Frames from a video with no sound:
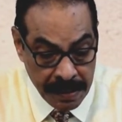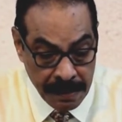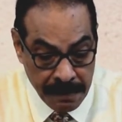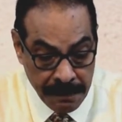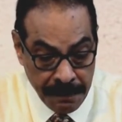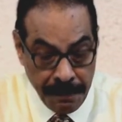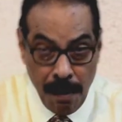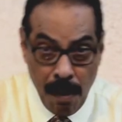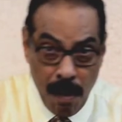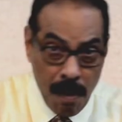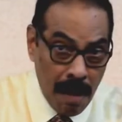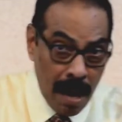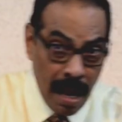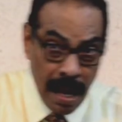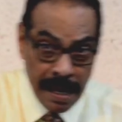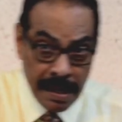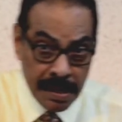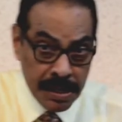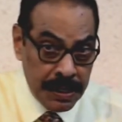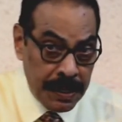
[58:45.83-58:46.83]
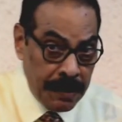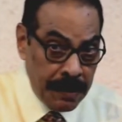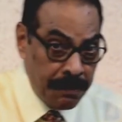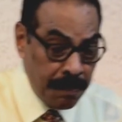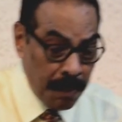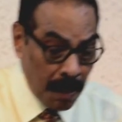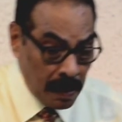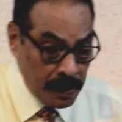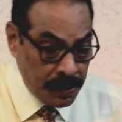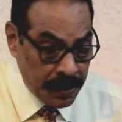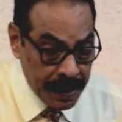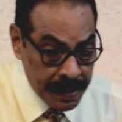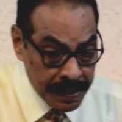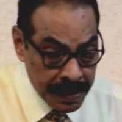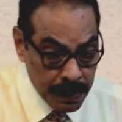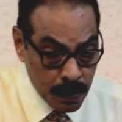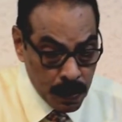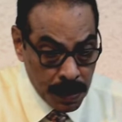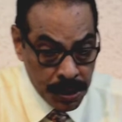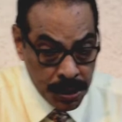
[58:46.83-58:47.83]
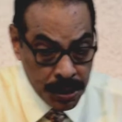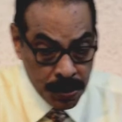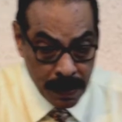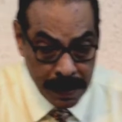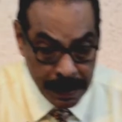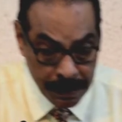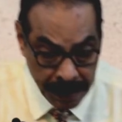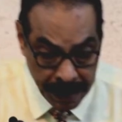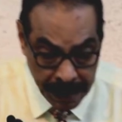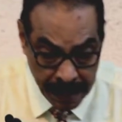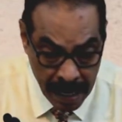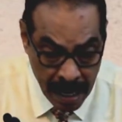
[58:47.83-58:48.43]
For I received, Paul says in verse 23,